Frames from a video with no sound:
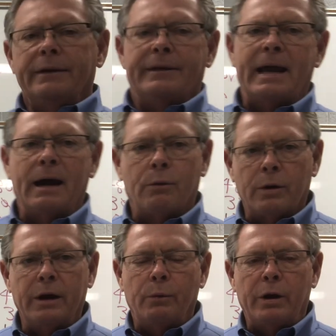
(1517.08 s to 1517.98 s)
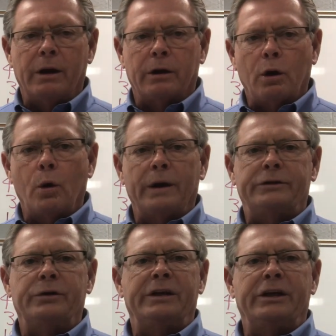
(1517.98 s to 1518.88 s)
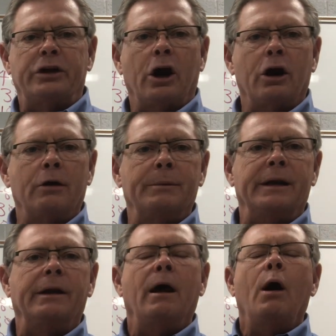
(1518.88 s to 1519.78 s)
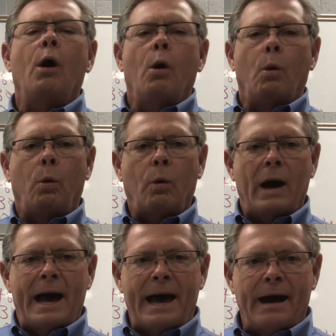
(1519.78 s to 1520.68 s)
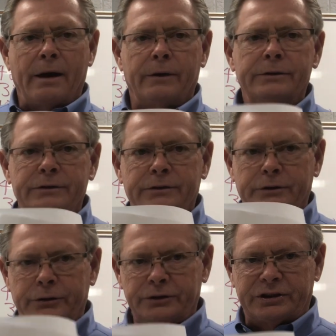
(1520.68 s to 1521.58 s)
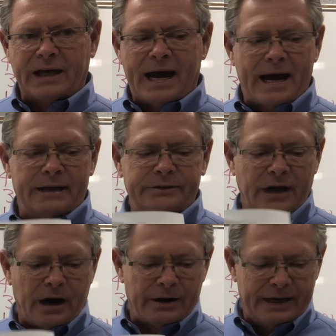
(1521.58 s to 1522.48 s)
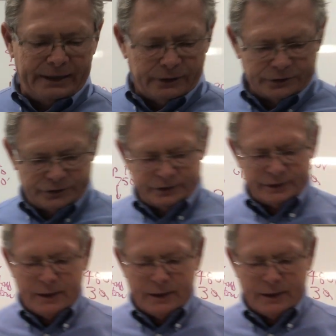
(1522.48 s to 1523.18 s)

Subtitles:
Now we are going to determine how to size our heaters.